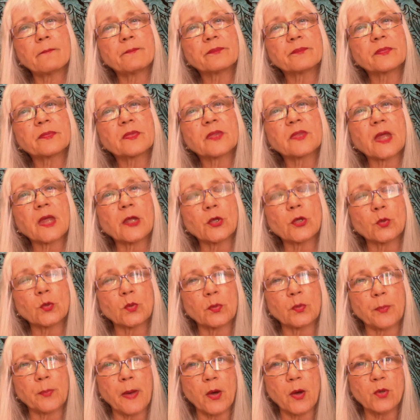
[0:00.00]
that you will
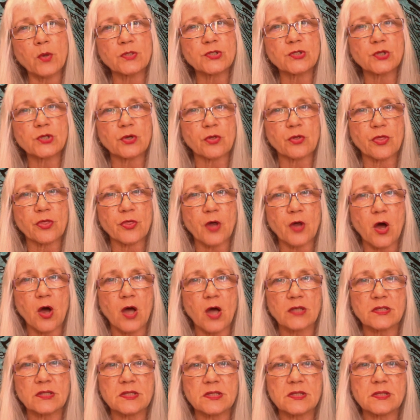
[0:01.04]
post your
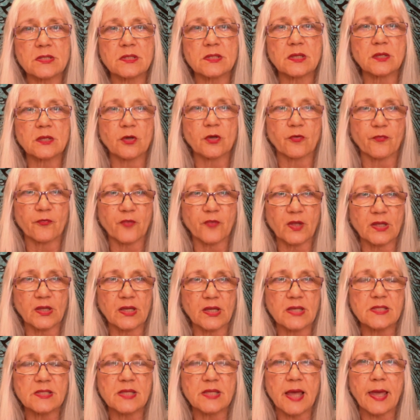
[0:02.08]
thoughts, your
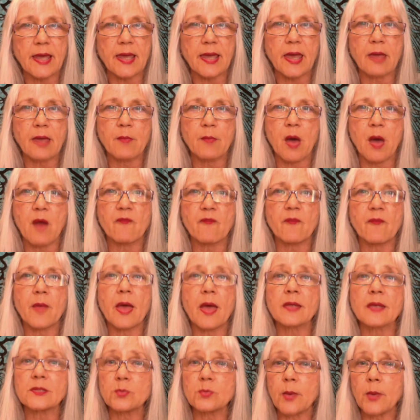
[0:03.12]
feelings that came up,
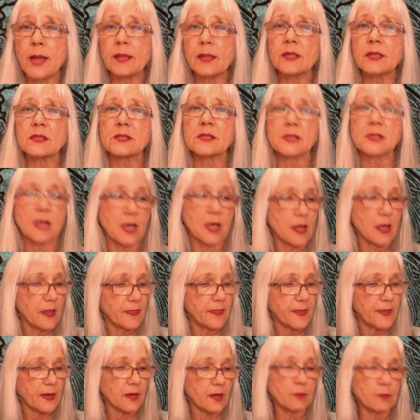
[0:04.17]
as well as
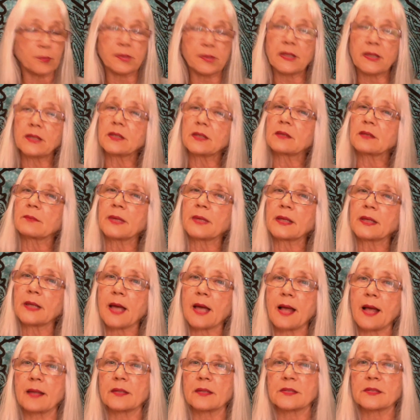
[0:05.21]
the completed
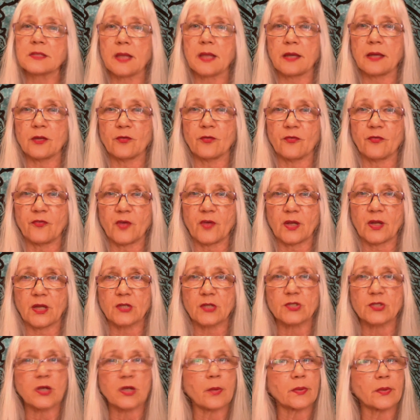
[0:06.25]
mandalas that you
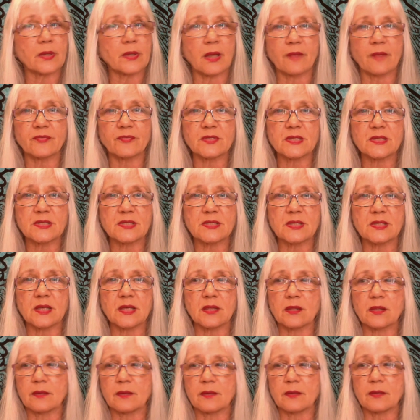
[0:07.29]
finish. I would love to see
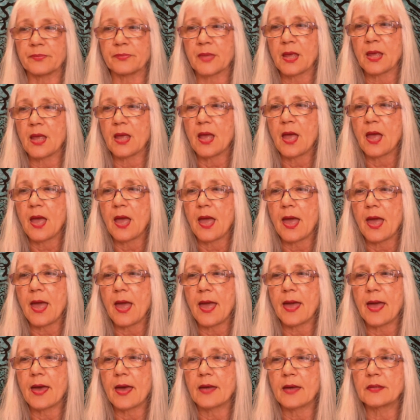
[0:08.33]
them.
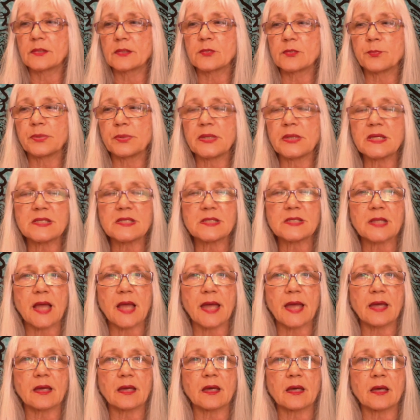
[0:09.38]
And please
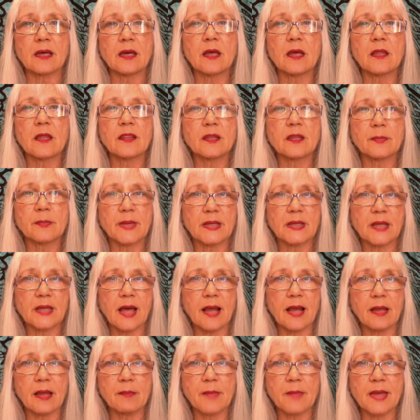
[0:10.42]
like the
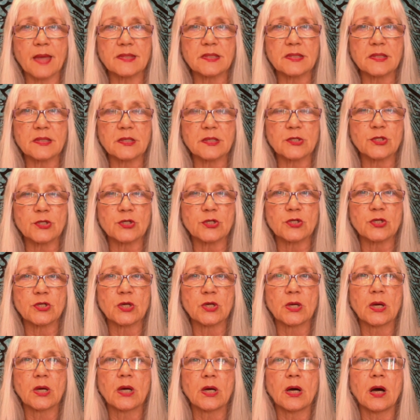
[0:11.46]
mandala message
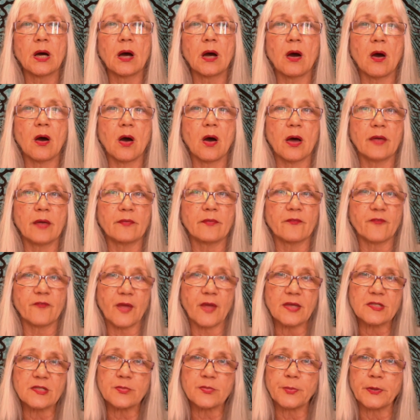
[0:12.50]
on
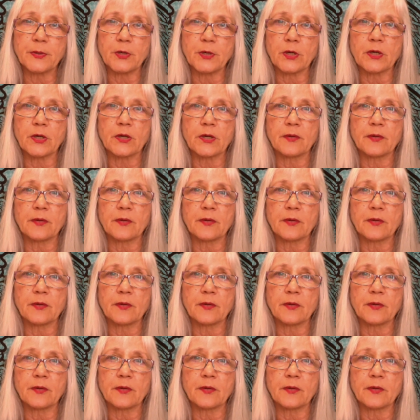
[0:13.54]
Facebook,